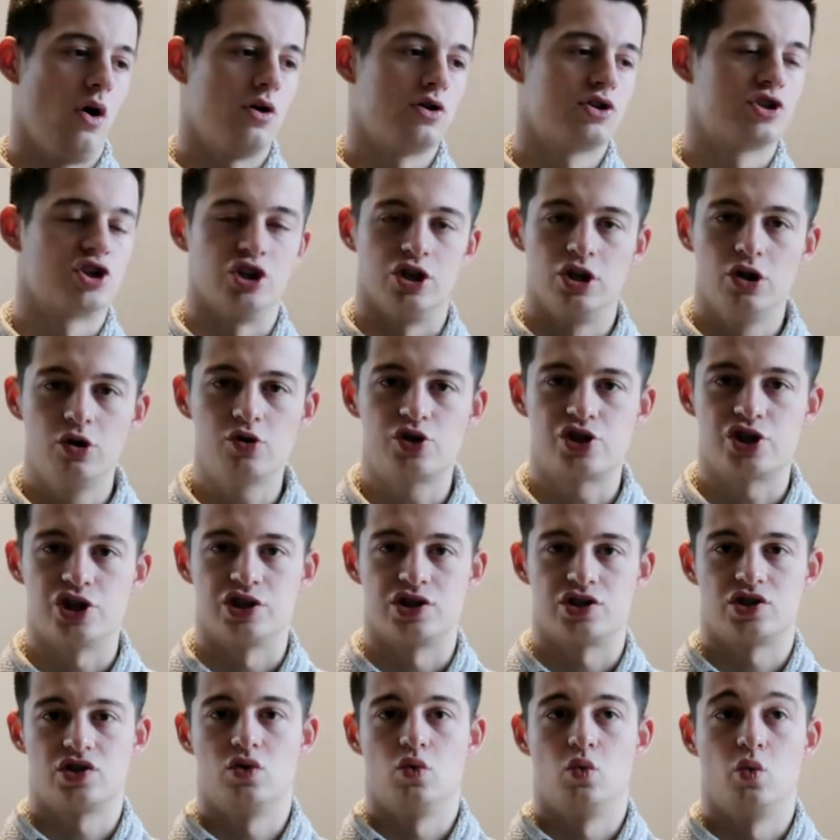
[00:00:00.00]

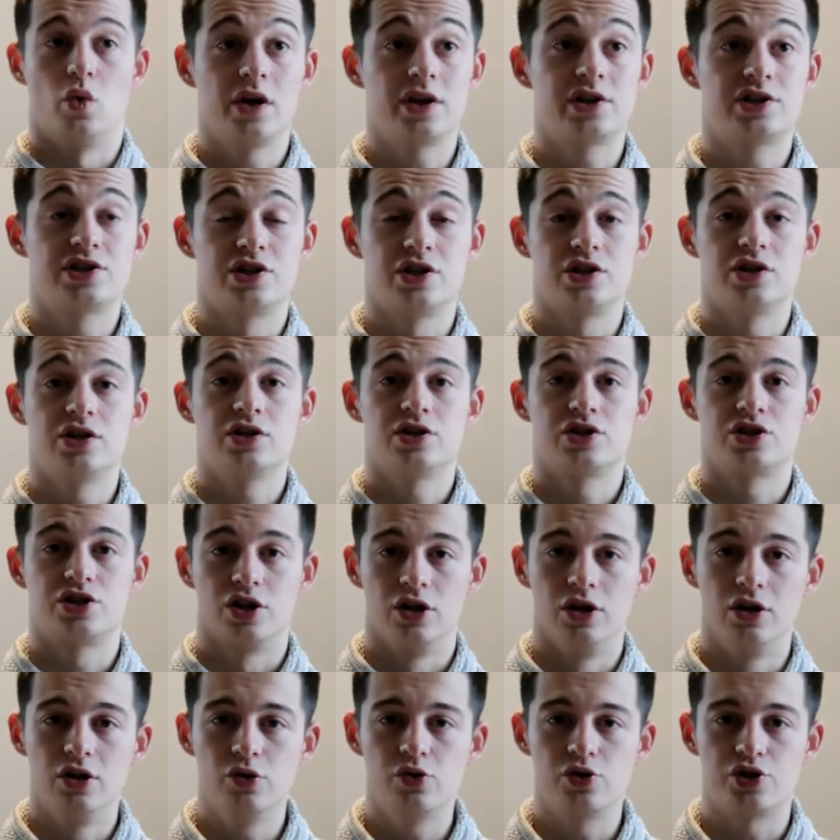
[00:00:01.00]
solutions. What is the
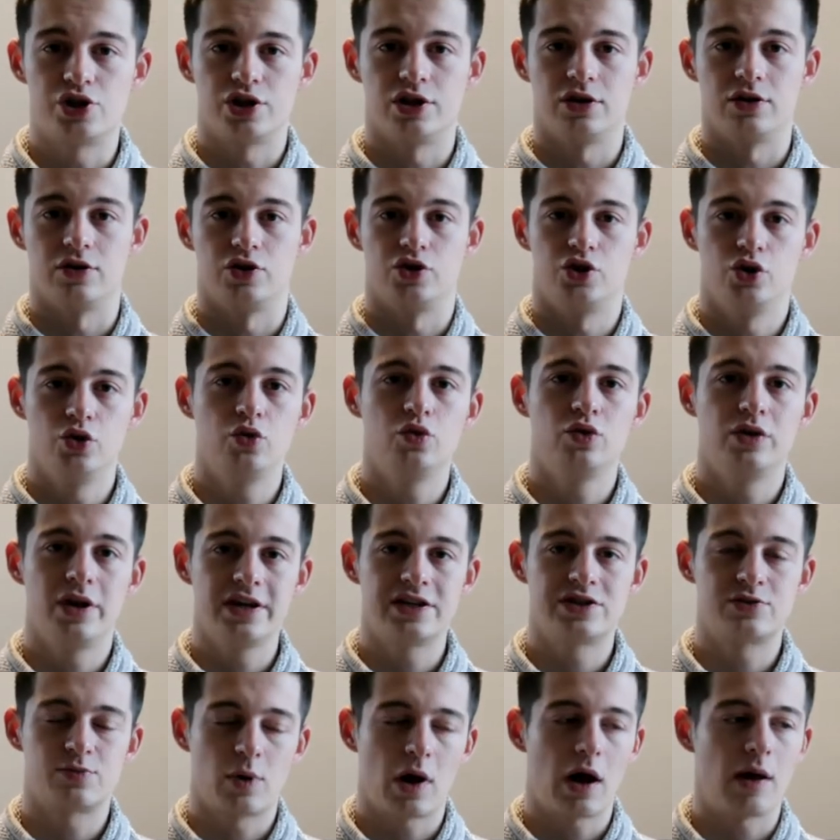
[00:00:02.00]
solution to
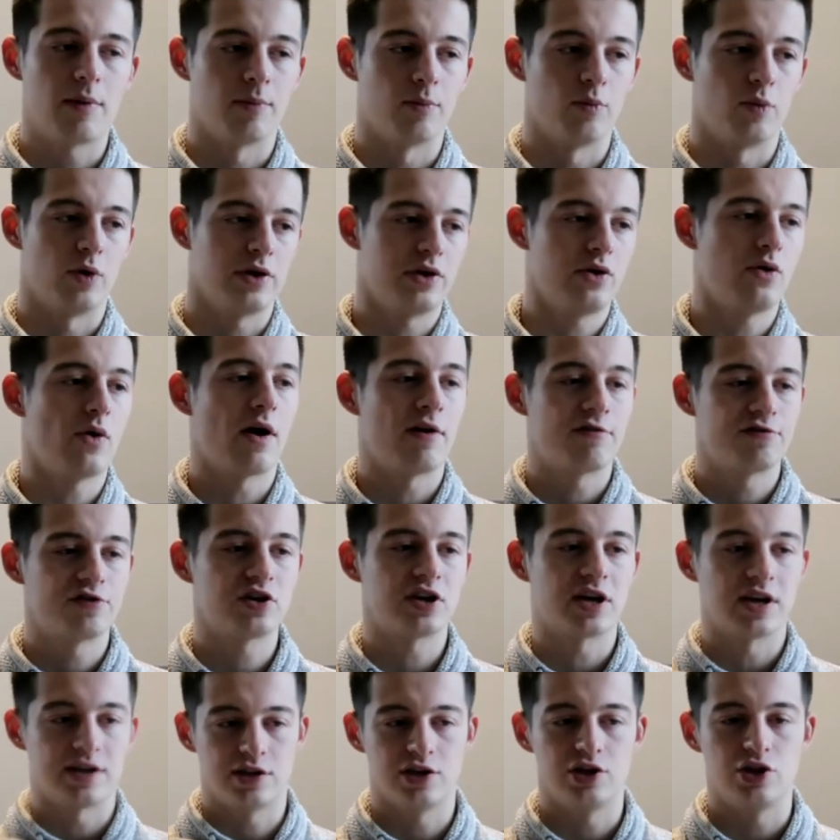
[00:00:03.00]
this problem? Well, you have to
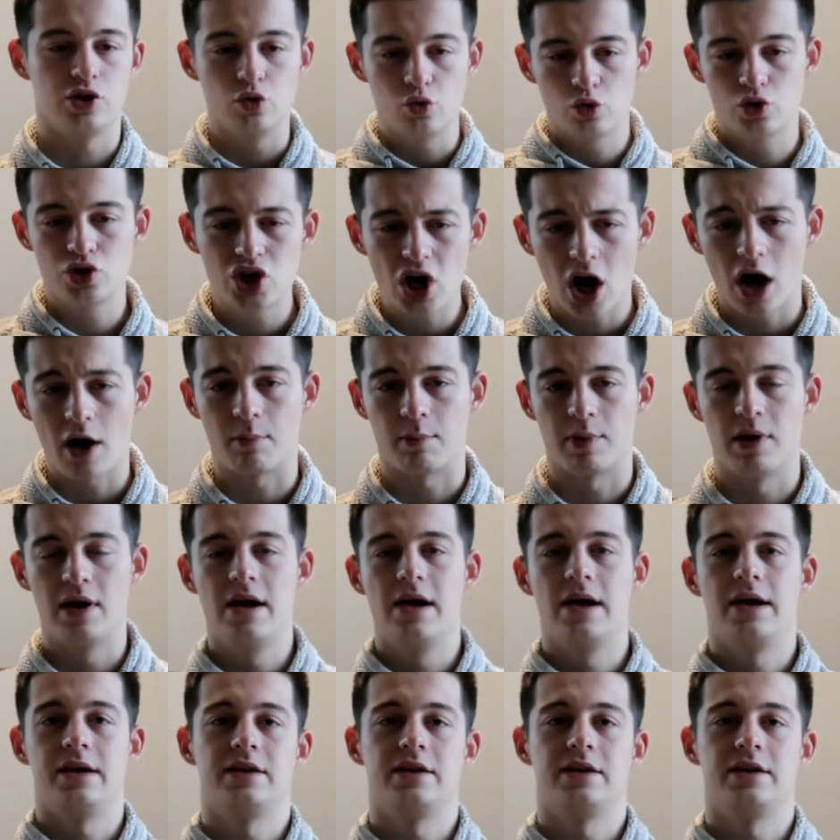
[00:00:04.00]
get a new job.